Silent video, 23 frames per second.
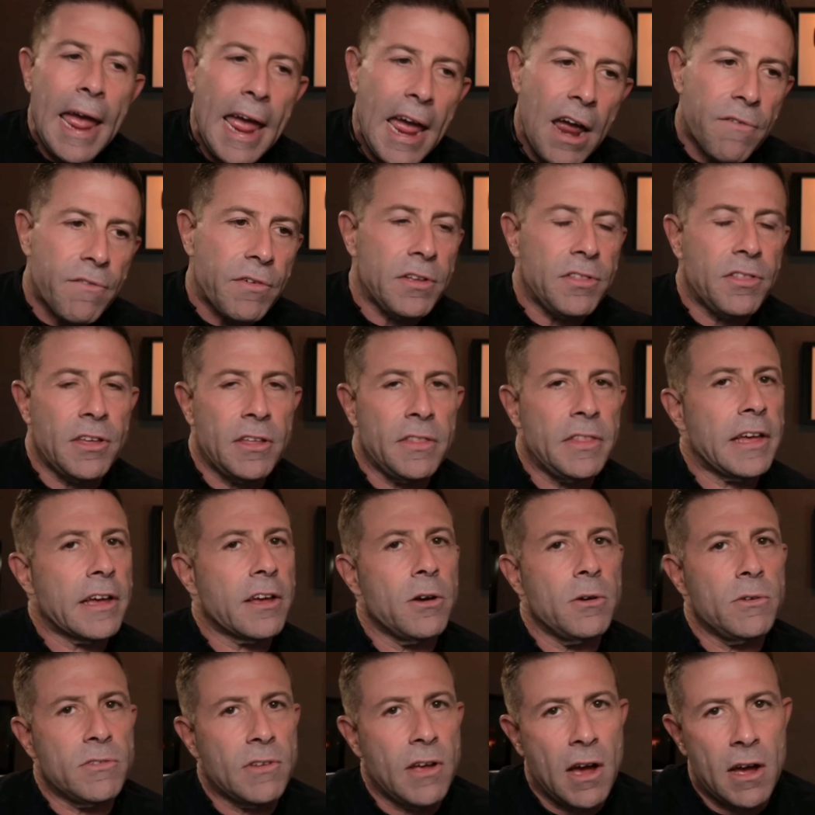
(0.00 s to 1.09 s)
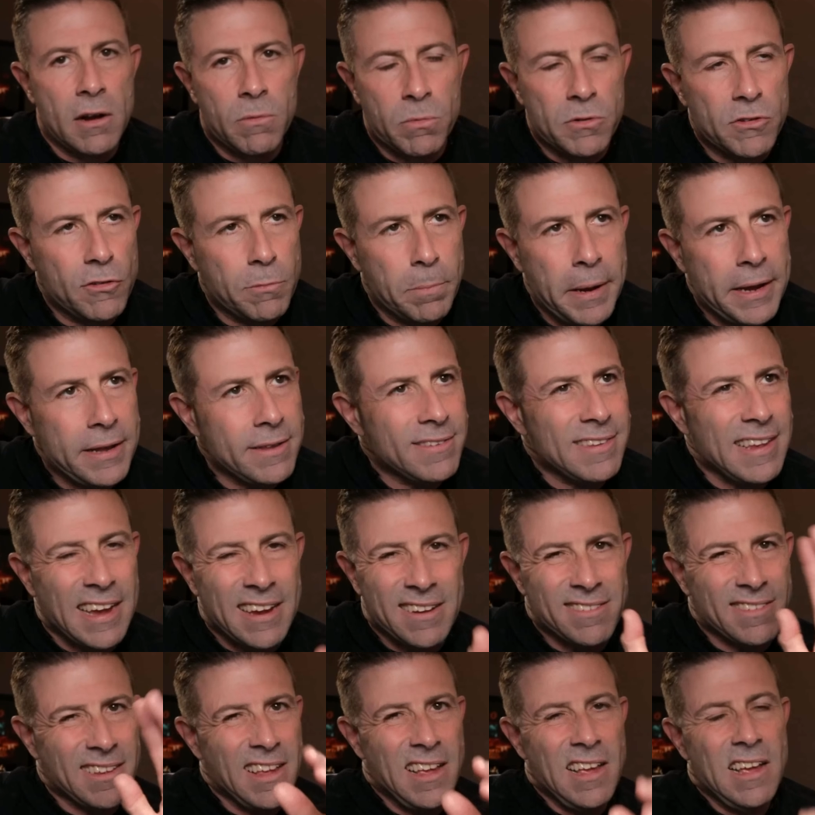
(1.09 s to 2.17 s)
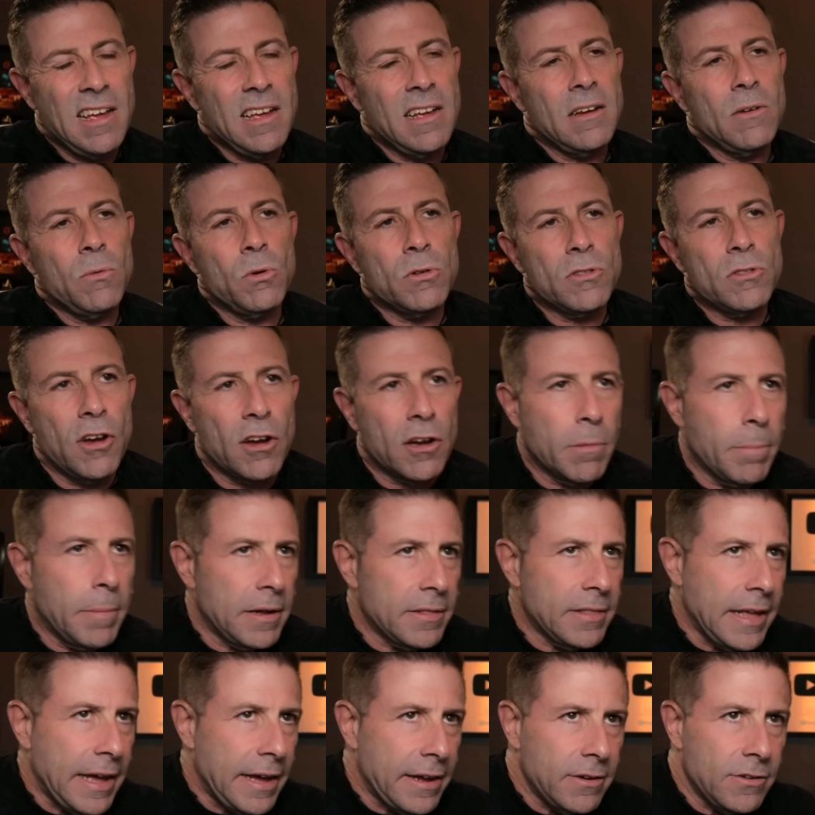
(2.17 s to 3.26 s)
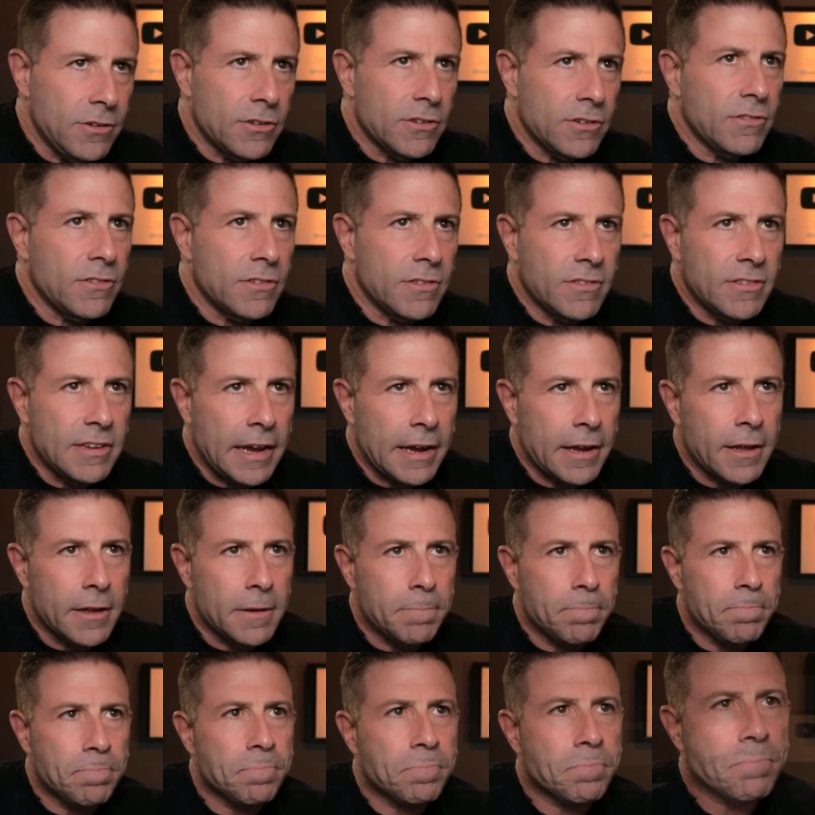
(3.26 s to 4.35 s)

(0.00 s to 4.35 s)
everything that goes on with SpaceX. We'll talk about that in just a second.